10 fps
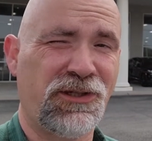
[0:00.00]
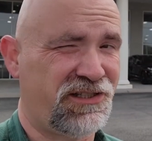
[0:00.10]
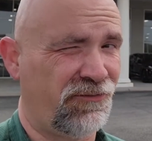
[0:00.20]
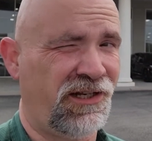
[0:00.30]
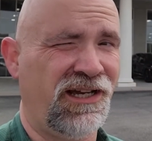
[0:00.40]

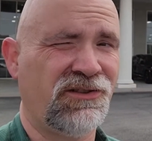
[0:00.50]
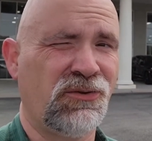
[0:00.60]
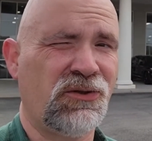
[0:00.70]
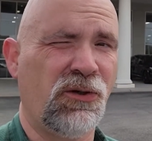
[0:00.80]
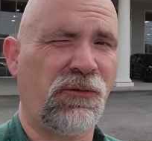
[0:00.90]

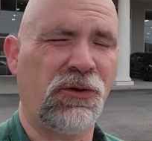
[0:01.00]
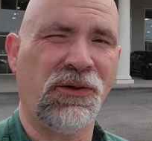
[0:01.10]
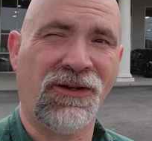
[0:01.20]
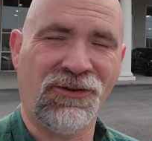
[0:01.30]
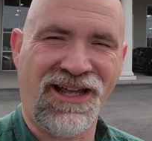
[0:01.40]
37922 if you're
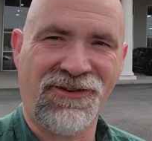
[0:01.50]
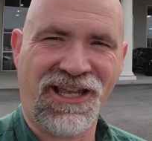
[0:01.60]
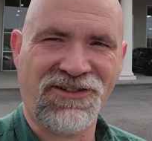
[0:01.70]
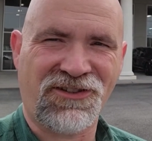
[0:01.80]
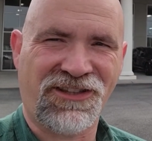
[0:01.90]
doing the whole
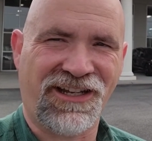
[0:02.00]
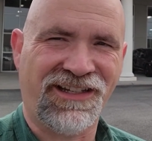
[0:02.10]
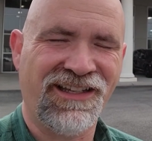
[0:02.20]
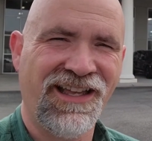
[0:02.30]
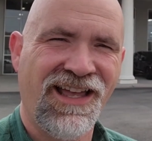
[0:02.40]
navigation
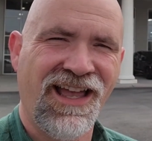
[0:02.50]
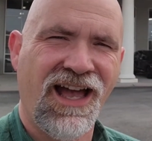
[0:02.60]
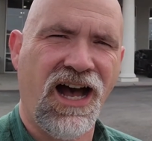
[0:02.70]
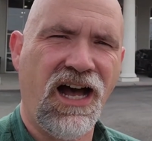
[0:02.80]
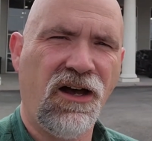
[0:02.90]
thing.
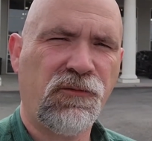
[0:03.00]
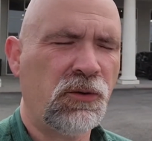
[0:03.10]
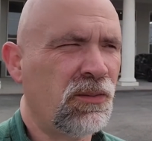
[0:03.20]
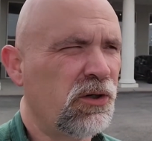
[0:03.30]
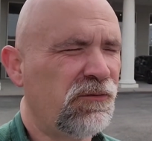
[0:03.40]
Uh,
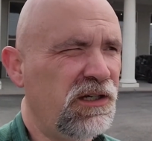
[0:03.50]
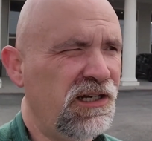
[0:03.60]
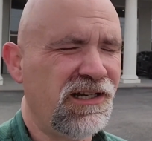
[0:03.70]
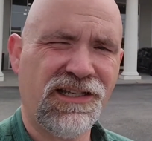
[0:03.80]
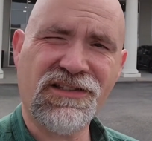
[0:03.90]
phone number, if you
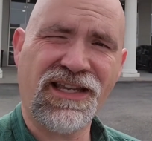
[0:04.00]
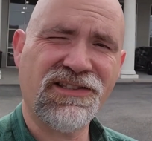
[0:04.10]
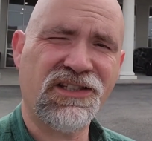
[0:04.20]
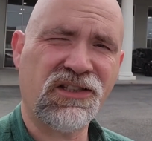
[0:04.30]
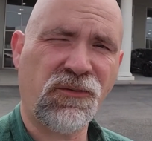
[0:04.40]
need it, is
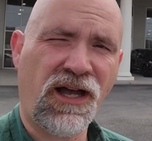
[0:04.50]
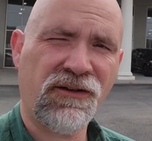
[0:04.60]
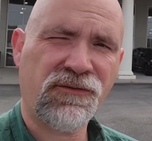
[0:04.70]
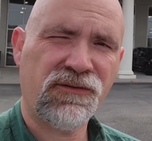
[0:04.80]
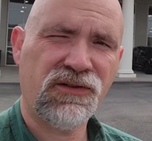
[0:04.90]

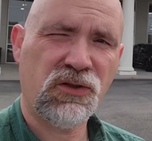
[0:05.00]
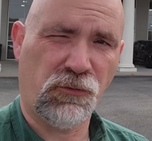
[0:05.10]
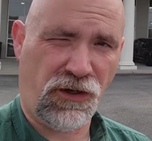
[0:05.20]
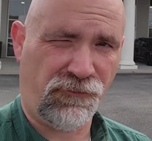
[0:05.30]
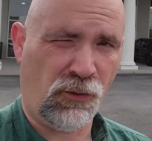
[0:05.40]
865
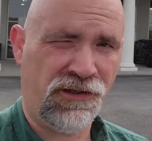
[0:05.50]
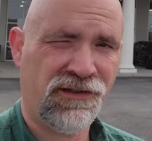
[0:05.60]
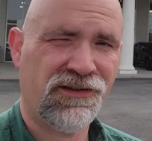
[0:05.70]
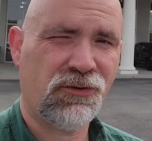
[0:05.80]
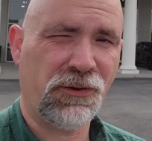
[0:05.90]

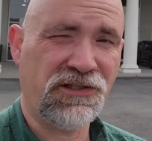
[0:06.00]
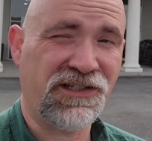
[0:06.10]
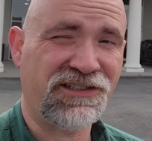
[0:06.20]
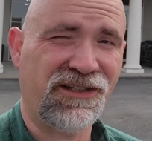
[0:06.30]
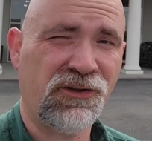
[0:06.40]
251
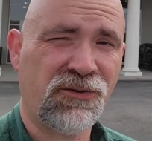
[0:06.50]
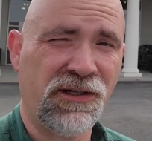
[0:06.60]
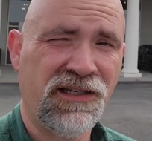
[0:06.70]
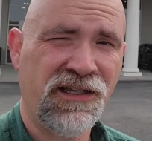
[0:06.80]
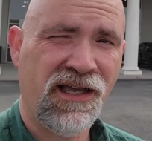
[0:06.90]

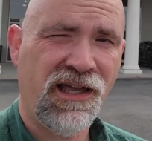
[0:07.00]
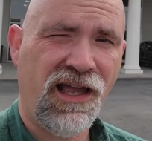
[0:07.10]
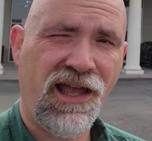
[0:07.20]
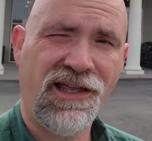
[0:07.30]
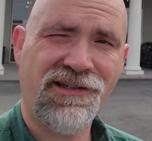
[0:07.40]
3673.
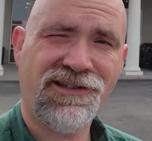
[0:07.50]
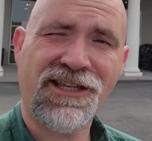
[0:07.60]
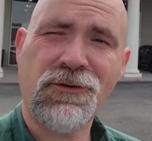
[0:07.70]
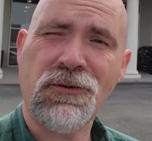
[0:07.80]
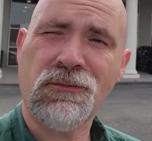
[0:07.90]
And
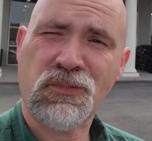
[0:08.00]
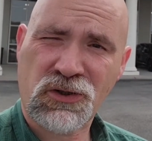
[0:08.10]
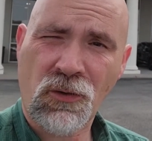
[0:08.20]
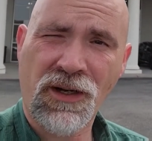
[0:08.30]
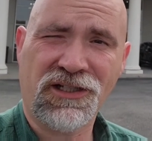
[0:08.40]
thank you
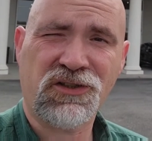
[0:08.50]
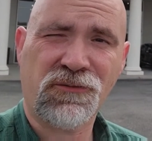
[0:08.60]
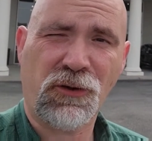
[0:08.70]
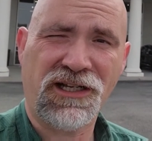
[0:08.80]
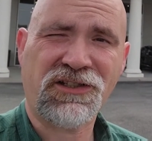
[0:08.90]
so
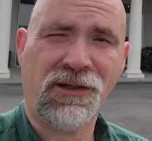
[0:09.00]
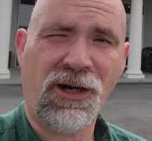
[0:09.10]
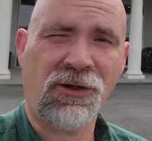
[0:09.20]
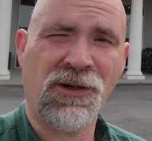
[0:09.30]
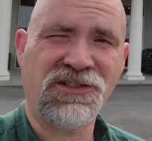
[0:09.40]
much for asking
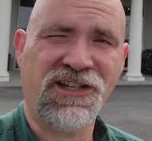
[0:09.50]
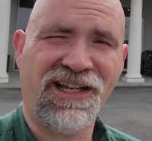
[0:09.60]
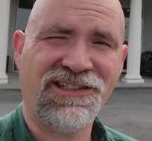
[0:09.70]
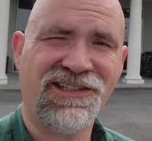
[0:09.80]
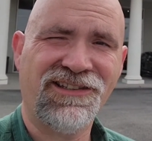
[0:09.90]
about our
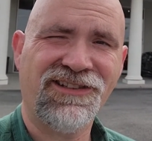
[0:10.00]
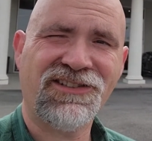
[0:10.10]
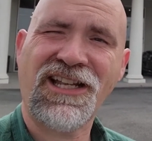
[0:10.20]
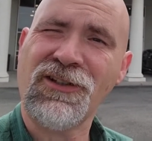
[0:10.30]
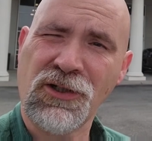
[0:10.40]
Mustangs.
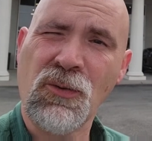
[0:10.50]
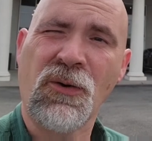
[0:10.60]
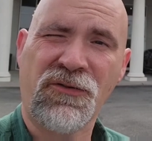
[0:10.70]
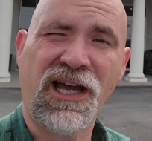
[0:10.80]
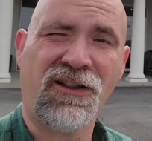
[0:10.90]
Let's take a look at
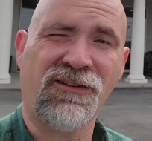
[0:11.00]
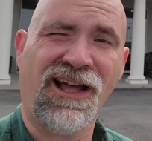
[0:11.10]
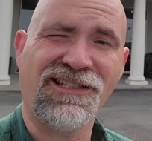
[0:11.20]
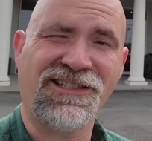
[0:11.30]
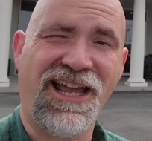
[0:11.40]
what we've got on the
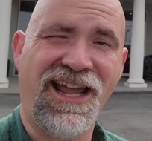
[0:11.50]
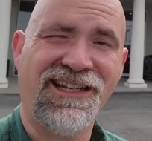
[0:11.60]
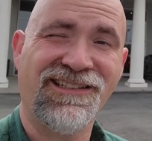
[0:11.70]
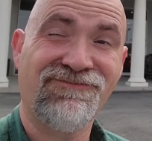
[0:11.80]
lot today.